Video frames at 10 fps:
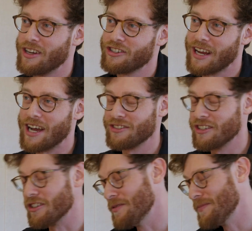I should
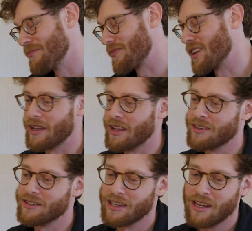ask you,
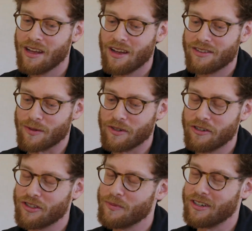and someone
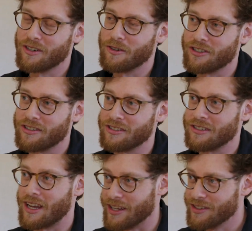who submitted a question is
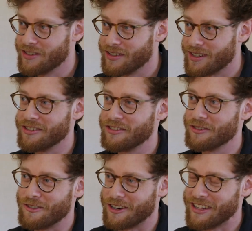Linus, who used
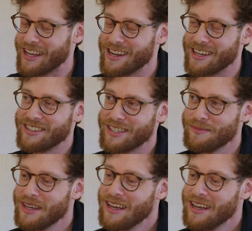to work on the AI team.